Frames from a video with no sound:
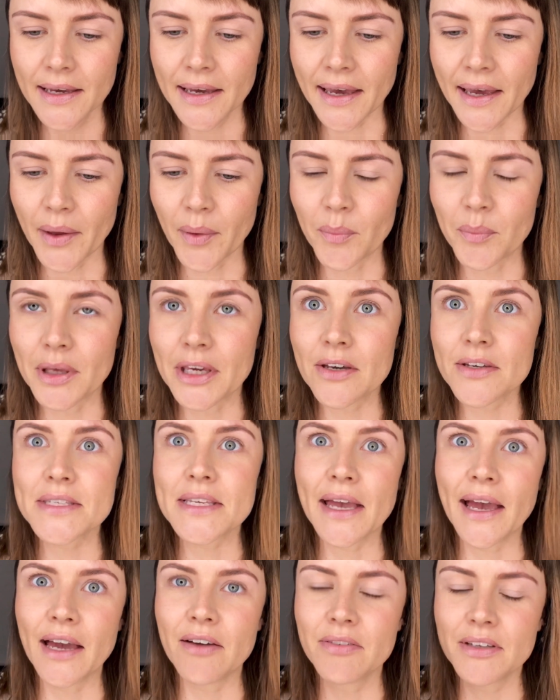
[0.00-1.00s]
And because
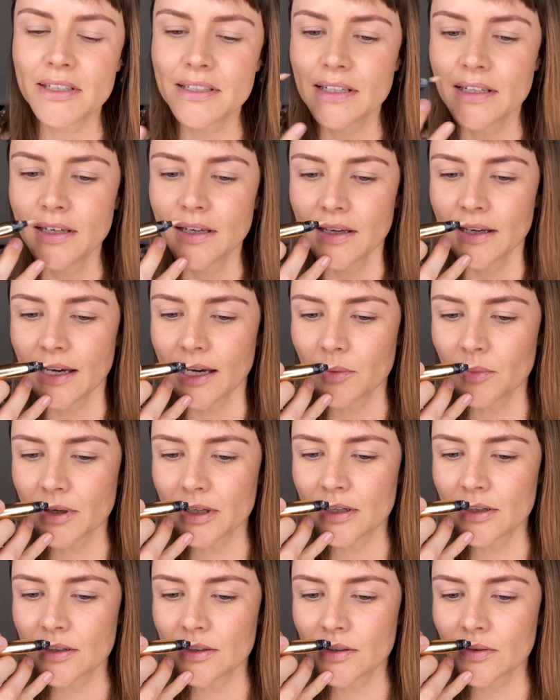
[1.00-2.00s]
I have it, I'm
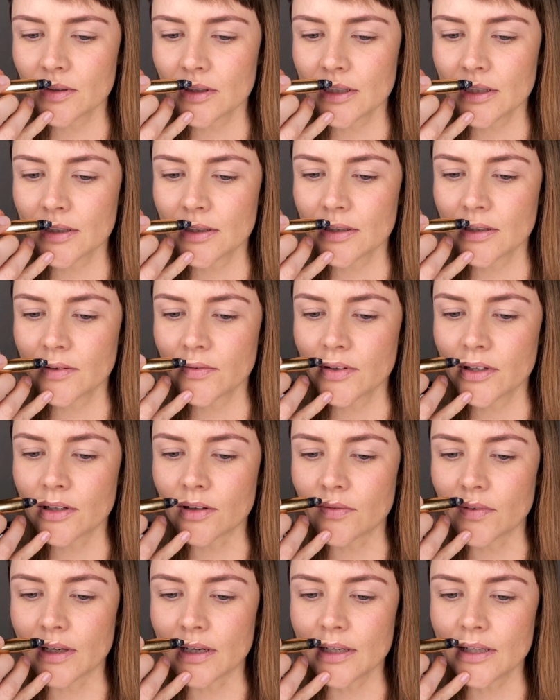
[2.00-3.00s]
going to just quickly do a bit
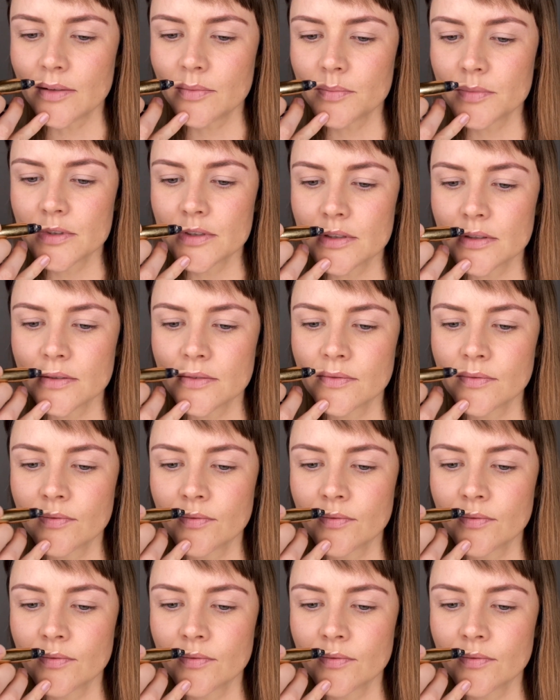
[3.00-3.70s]
on my lips.